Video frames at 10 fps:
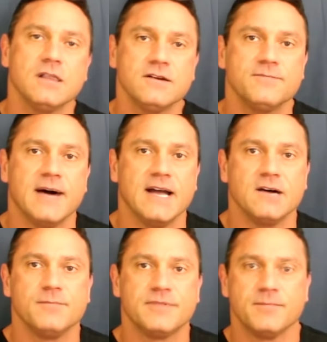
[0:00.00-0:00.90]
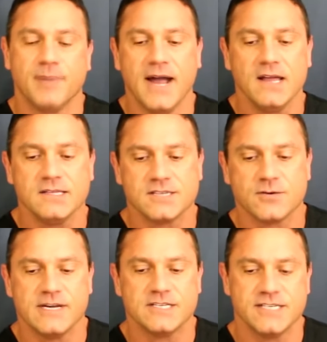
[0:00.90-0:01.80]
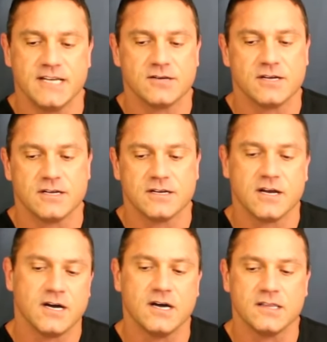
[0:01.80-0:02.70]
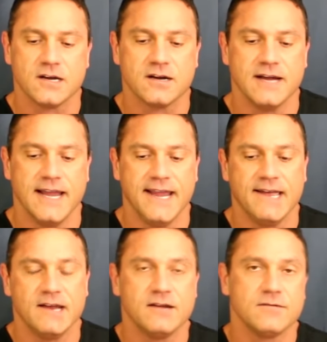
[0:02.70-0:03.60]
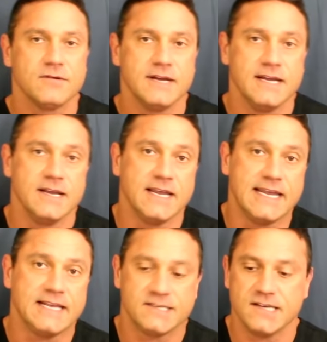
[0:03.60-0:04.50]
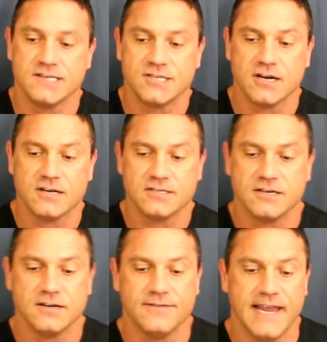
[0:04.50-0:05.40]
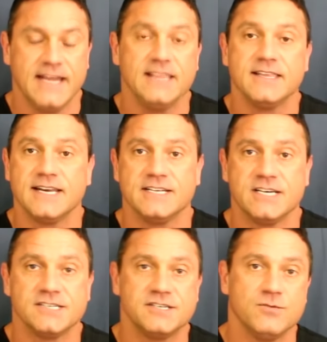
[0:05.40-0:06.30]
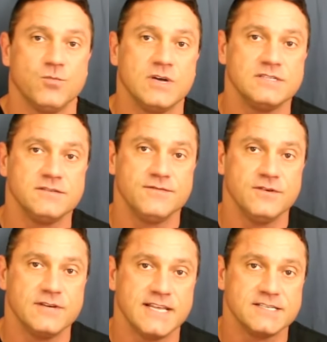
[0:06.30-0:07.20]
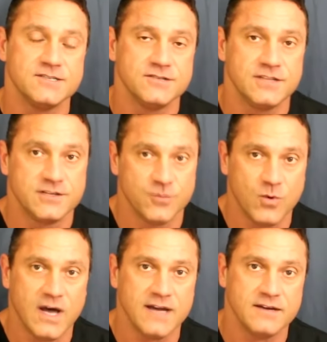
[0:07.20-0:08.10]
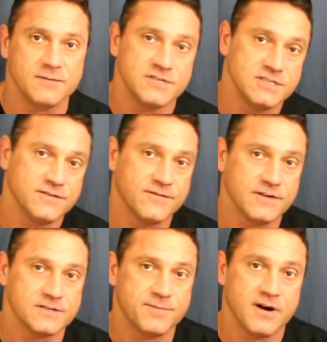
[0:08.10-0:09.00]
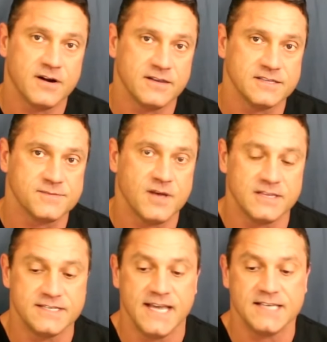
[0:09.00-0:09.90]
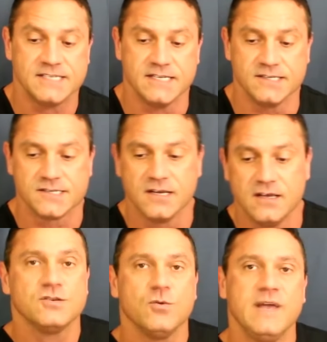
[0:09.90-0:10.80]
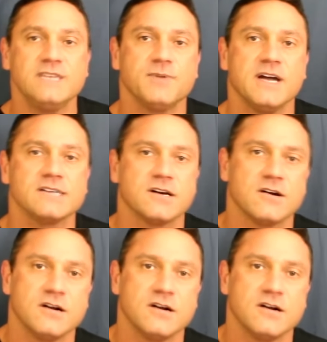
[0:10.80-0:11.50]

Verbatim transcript: color of bile, bile is a greenish yellow color and it's in charge of aiding the digestion once the food gets into the duodenum, which is the first part of the small intestines. So waste products